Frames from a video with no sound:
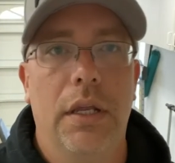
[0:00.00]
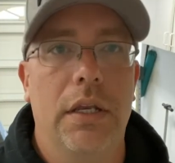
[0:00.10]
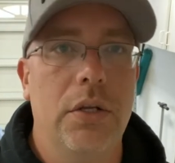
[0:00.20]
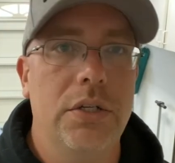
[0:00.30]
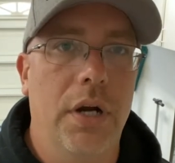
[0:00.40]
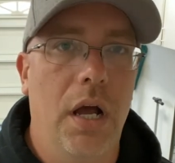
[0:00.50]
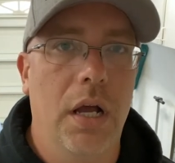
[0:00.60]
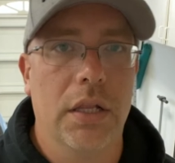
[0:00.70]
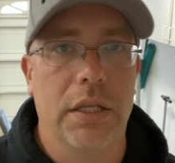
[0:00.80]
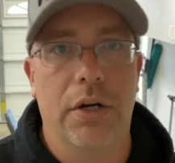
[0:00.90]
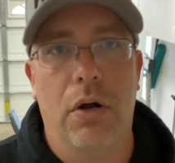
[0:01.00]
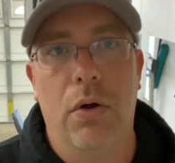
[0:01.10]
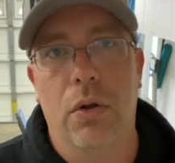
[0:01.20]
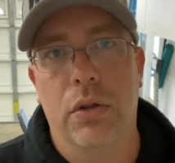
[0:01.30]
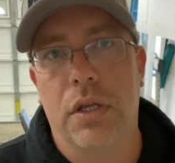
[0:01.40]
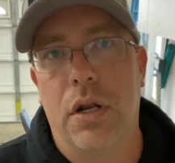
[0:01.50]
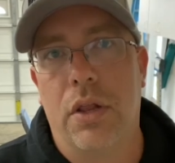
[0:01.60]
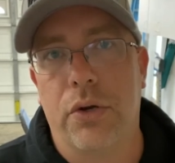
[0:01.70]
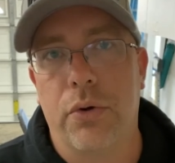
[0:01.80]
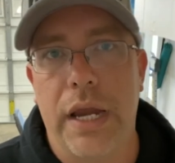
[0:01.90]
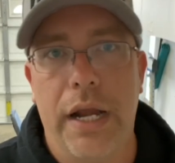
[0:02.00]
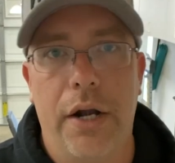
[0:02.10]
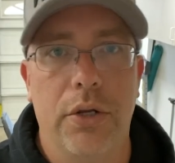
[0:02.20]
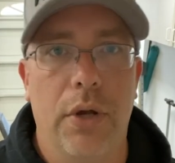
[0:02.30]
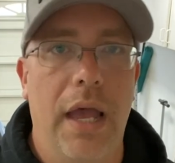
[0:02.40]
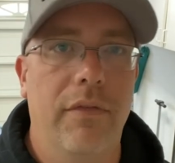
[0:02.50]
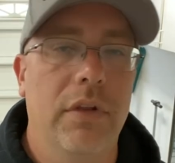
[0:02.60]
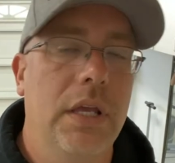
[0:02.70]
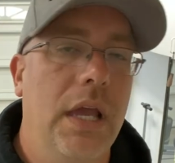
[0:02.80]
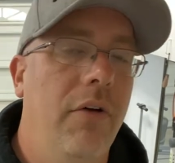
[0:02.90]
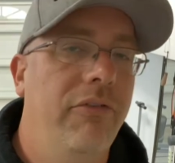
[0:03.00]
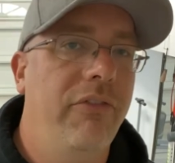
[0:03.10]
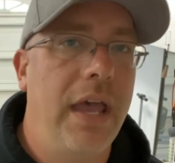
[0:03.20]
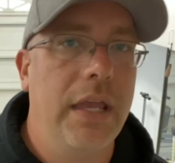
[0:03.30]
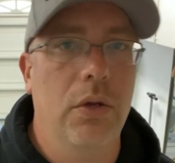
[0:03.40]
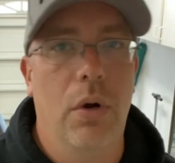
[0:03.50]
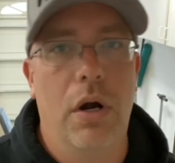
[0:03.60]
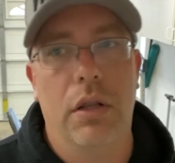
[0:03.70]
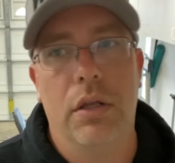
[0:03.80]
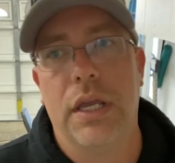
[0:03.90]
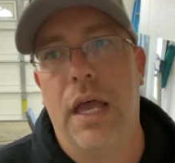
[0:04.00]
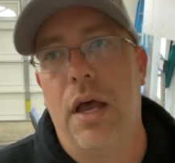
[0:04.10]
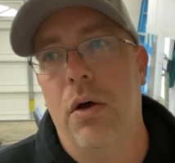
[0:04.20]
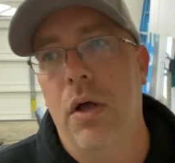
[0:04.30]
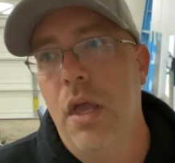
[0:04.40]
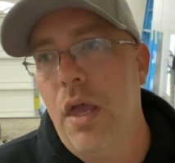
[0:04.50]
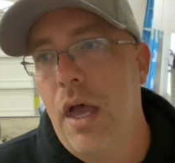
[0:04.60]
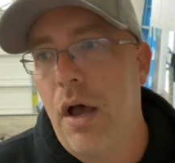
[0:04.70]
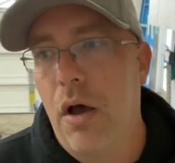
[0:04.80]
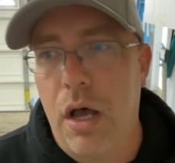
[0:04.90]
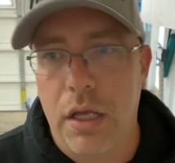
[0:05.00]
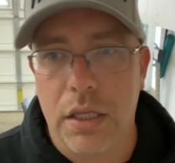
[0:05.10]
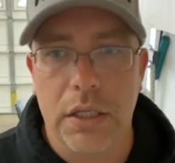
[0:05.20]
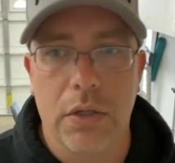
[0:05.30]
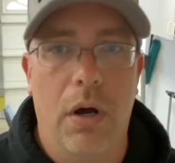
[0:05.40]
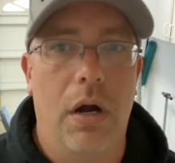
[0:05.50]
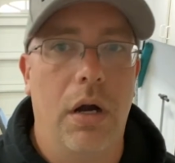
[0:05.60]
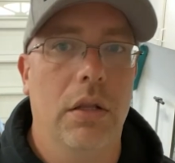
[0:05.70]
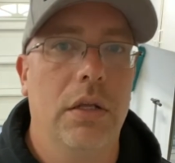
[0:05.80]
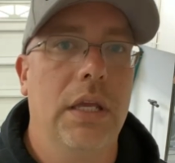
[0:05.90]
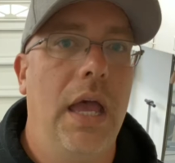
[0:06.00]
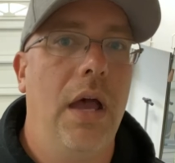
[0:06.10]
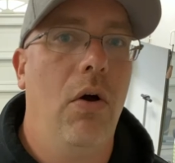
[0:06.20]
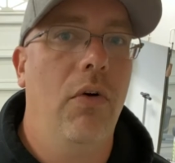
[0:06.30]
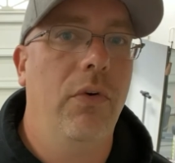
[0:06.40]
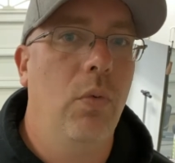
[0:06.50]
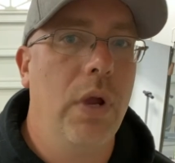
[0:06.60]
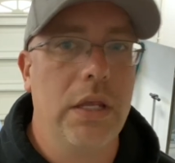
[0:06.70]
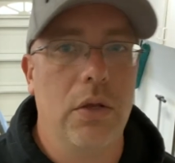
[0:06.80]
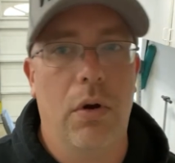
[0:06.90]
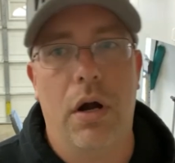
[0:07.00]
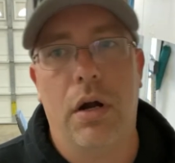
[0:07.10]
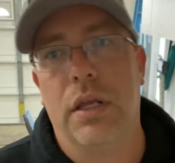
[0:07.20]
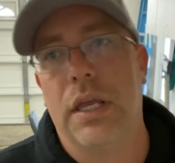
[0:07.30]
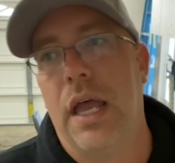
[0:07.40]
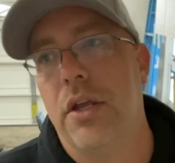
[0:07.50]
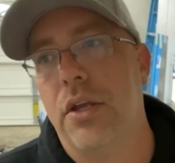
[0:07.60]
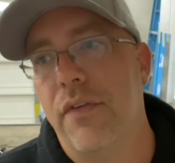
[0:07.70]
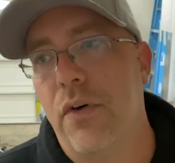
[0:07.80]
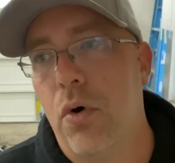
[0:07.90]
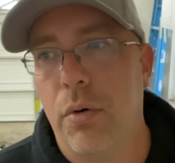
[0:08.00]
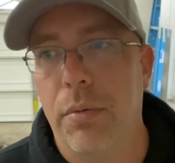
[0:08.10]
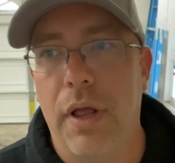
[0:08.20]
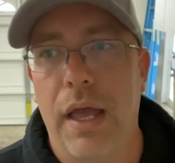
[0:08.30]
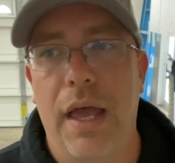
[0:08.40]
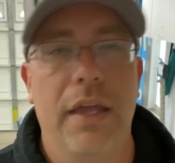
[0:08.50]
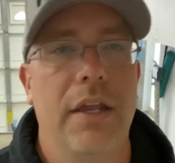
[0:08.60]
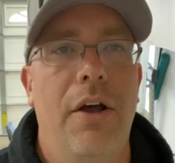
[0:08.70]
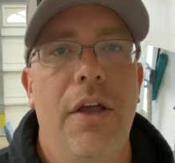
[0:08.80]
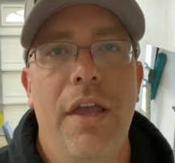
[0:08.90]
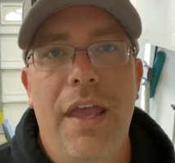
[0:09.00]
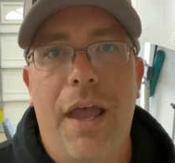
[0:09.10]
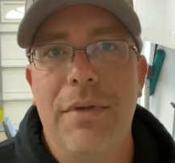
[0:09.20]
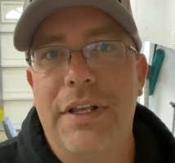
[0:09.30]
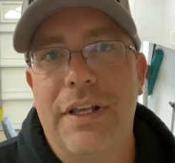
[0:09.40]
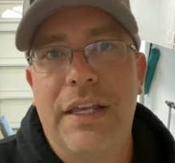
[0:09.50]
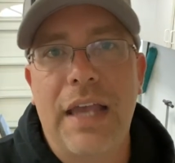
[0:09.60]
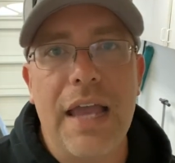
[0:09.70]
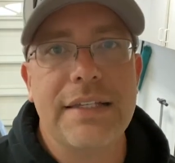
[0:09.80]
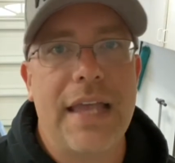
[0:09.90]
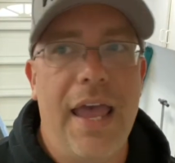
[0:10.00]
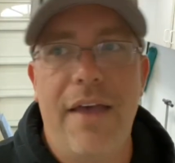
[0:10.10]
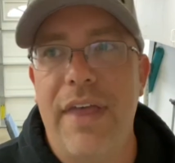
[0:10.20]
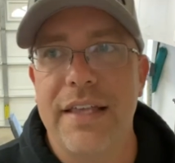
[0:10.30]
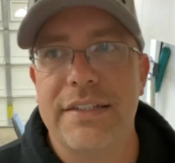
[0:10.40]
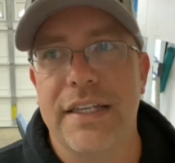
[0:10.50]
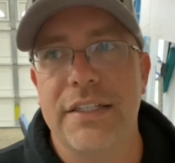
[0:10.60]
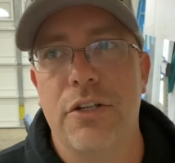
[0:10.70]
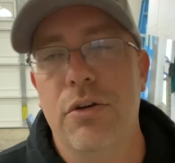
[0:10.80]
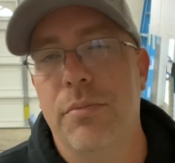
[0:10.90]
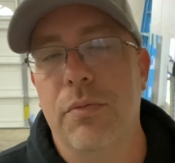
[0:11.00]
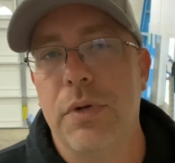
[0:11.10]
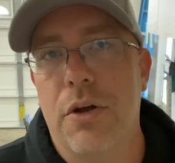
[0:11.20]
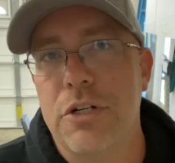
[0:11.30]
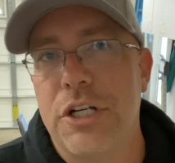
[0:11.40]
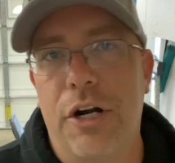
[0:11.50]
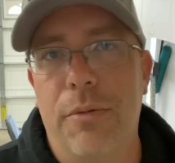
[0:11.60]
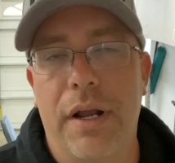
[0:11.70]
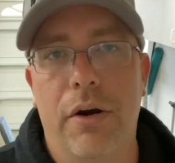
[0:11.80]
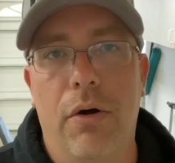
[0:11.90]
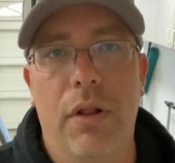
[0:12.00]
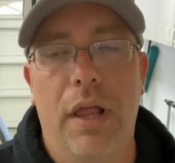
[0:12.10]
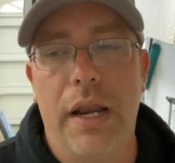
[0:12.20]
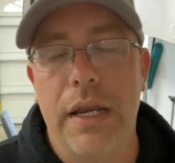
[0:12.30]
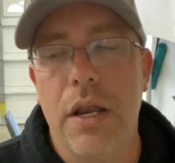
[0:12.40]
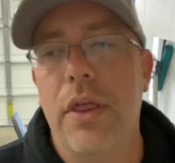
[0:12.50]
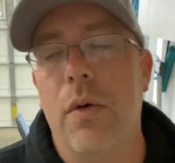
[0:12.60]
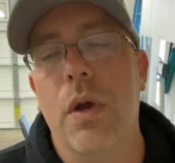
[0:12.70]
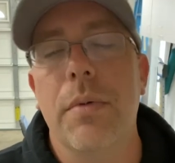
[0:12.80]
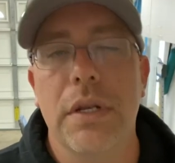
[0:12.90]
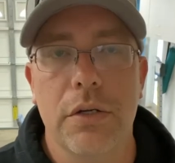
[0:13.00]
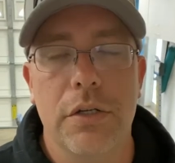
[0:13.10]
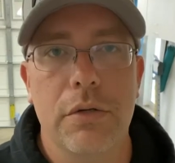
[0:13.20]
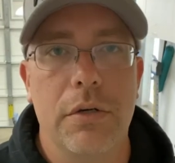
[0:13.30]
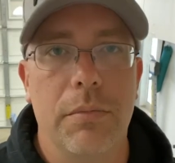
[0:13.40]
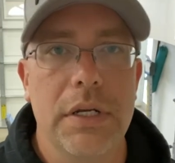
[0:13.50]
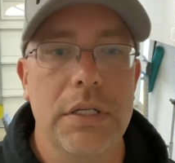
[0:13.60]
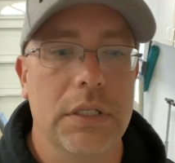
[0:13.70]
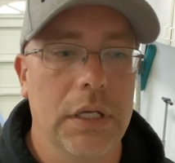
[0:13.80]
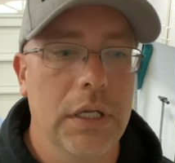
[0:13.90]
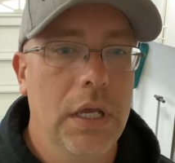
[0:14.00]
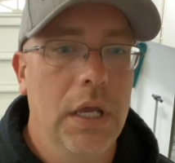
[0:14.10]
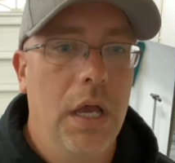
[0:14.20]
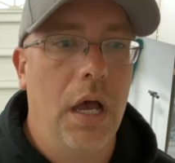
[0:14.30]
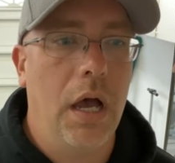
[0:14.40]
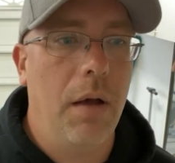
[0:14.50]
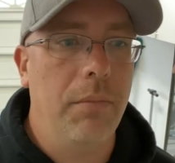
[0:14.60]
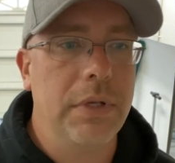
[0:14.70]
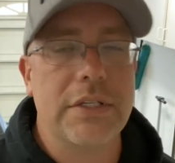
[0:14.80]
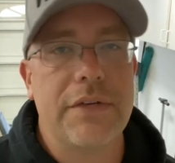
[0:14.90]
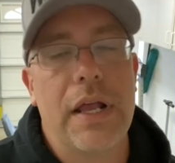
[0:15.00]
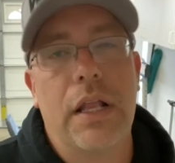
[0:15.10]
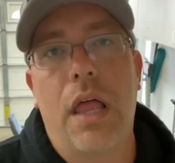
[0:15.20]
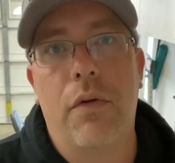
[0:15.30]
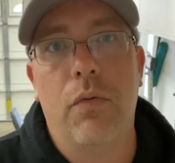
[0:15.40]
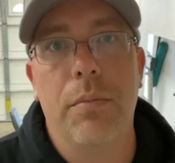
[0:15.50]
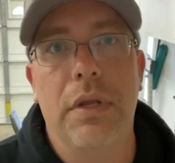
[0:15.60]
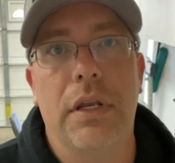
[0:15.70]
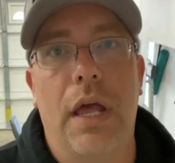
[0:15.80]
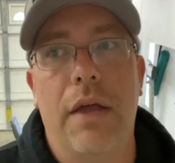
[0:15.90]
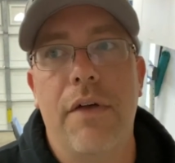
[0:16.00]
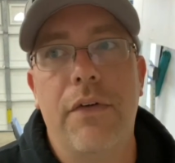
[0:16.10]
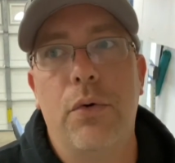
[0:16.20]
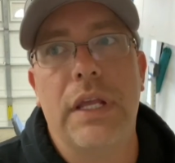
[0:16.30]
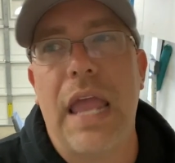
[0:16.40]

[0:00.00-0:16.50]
dude, you're ugly. You're old. Look at all the gray hair you have. Look at how fat you are. Look at how ugly you are. Look at how overweight you are. Look at how you have a horrible ass. You know, I mean, guys have that sense to them, and we don't share about it a whole lot. And I know that women do too, tremendously, because I've had a lot of women. I've never really